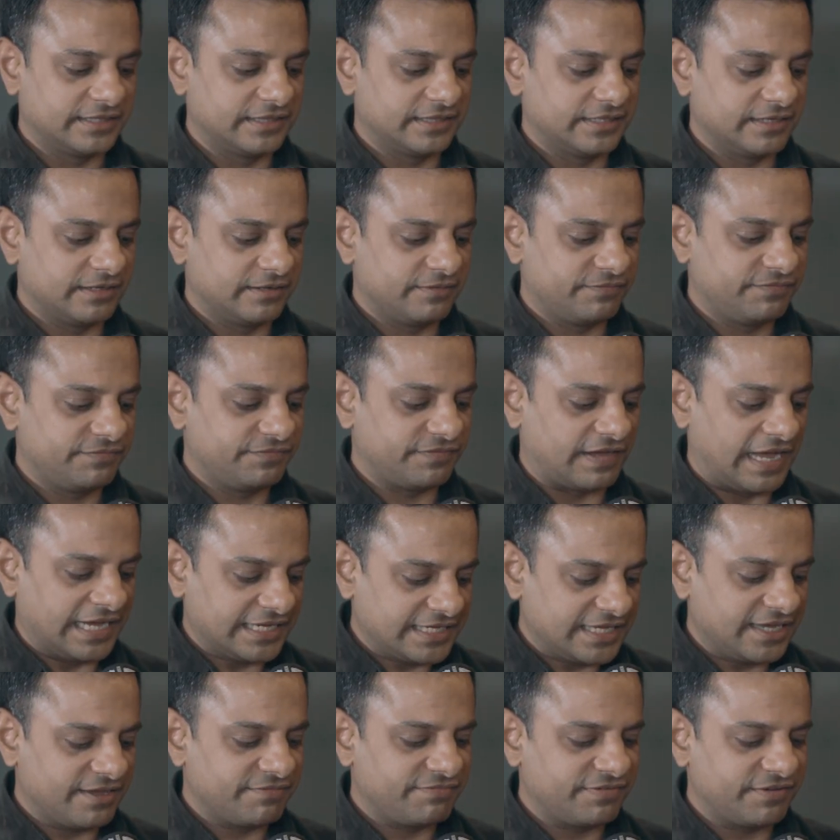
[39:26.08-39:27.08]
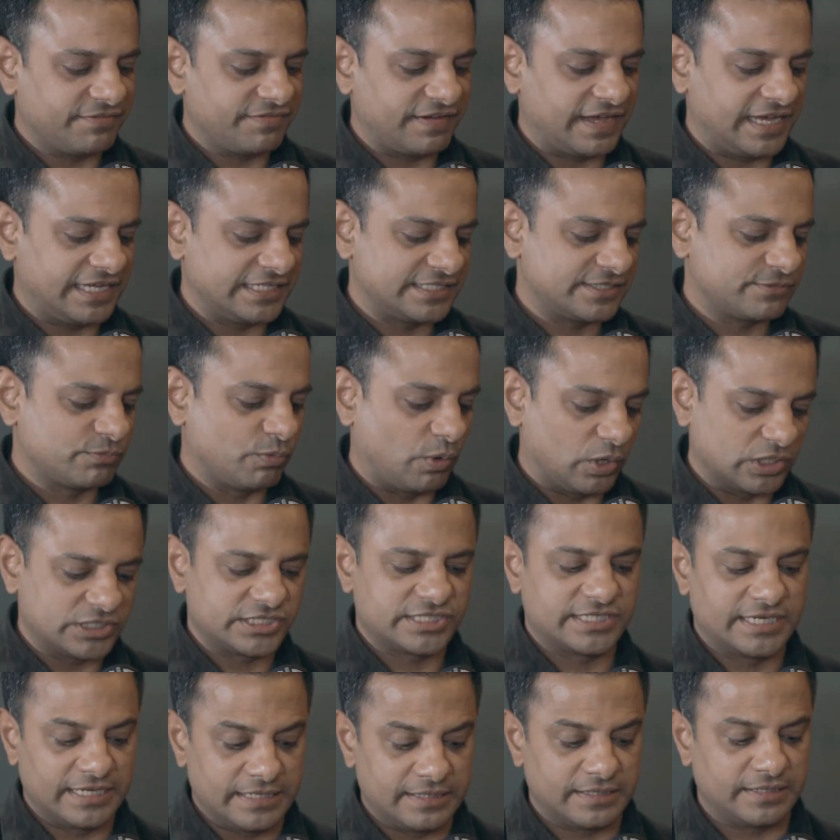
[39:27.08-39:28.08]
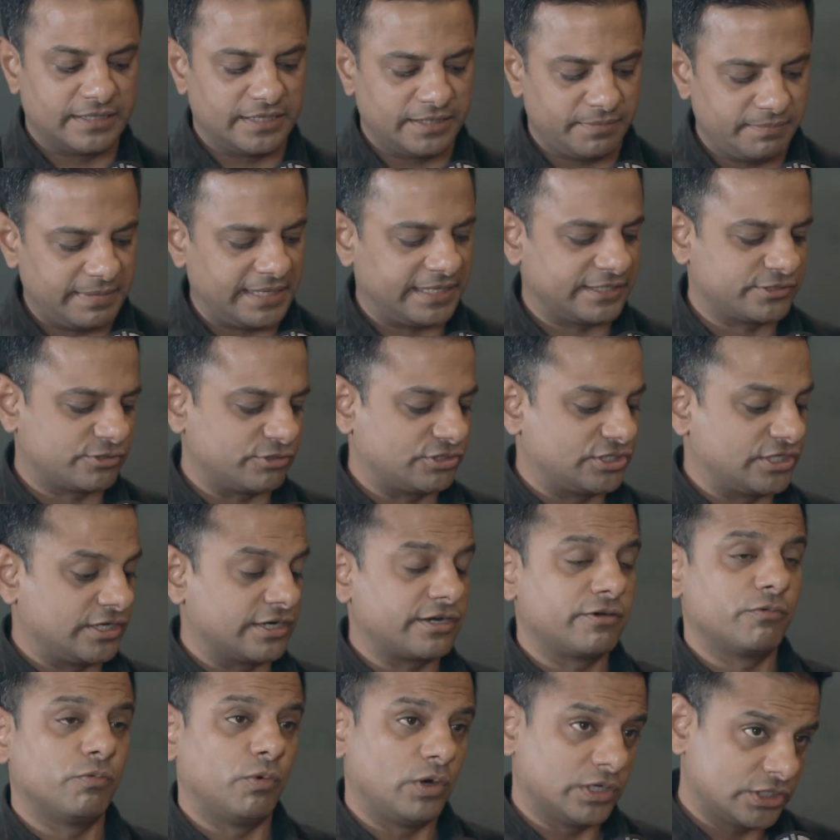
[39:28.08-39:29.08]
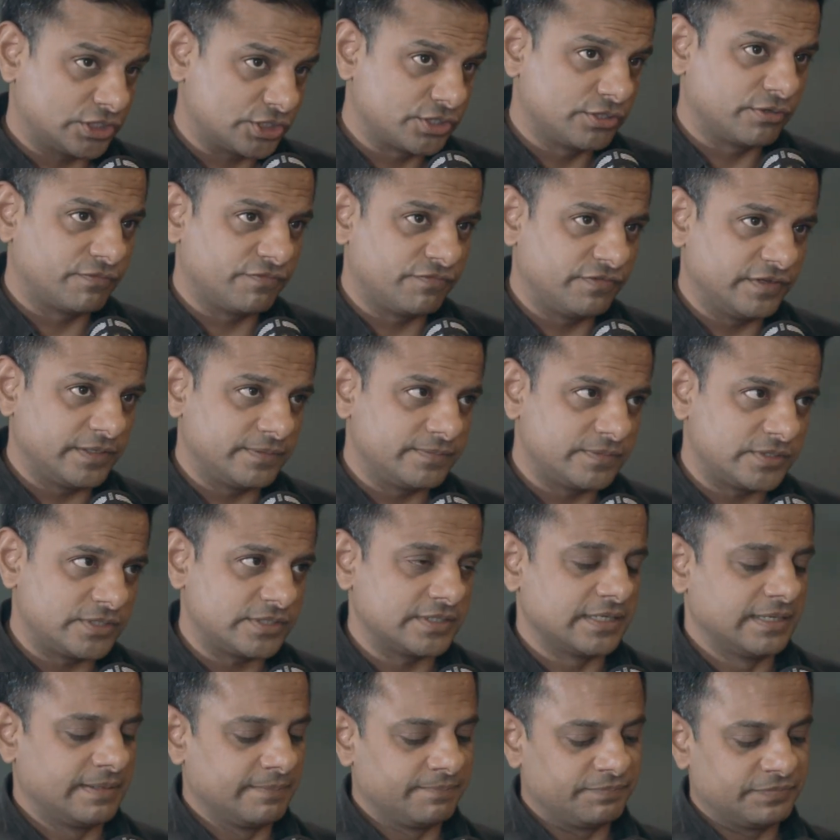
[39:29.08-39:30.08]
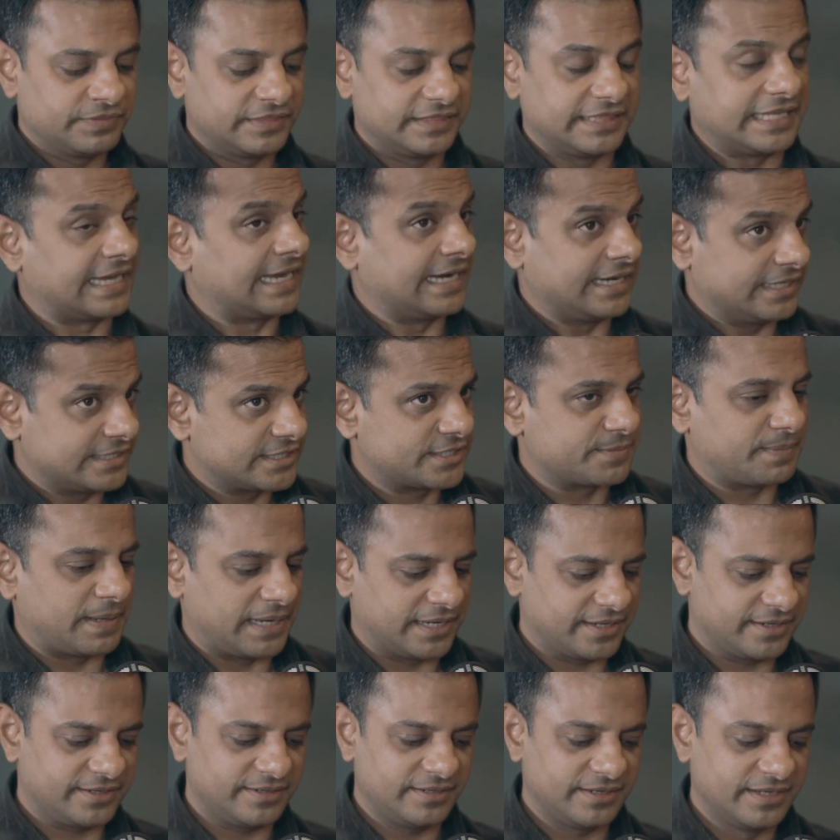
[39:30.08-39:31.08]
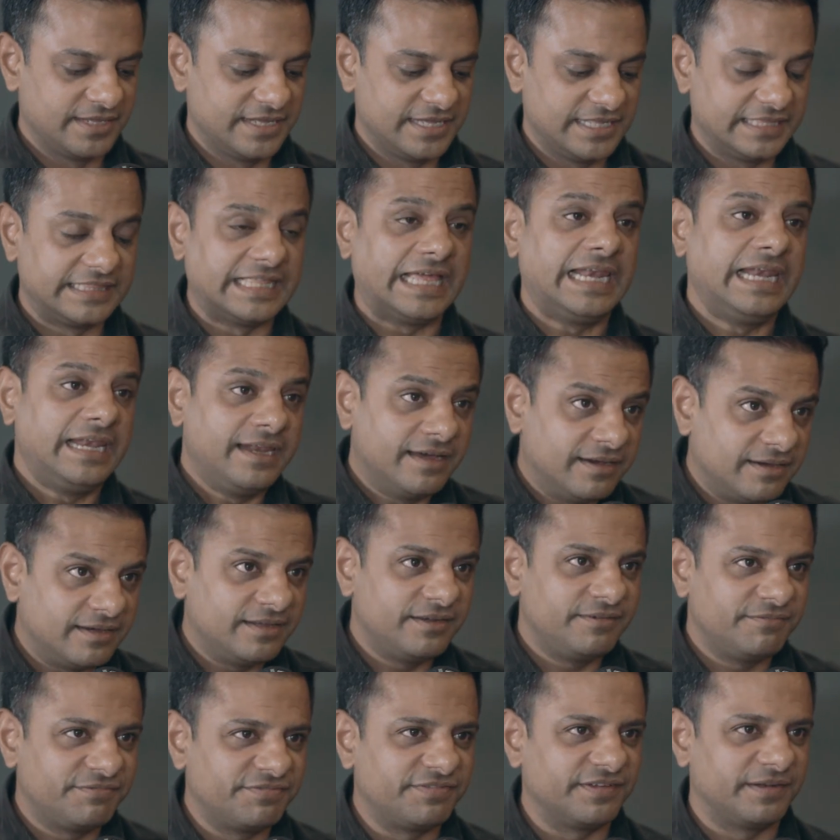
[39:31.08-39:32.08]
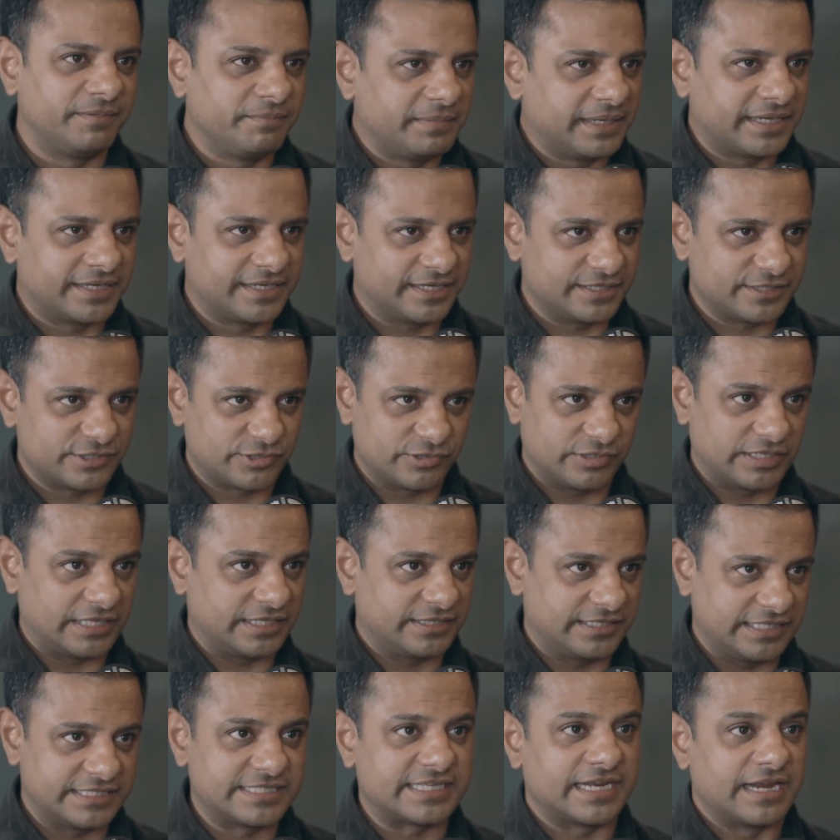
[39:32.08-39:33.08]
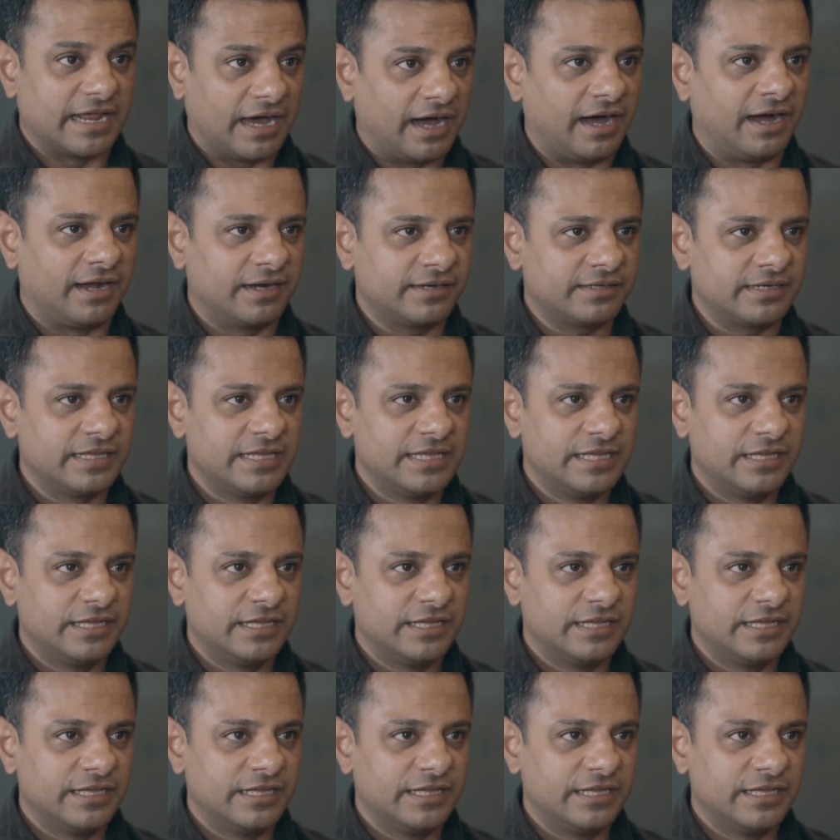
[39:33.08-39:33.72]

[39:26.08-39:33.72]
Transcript: The IKFF has watch, learn, and make. So children watch good films, they get inspired, they learn filmmaking so that it's an art.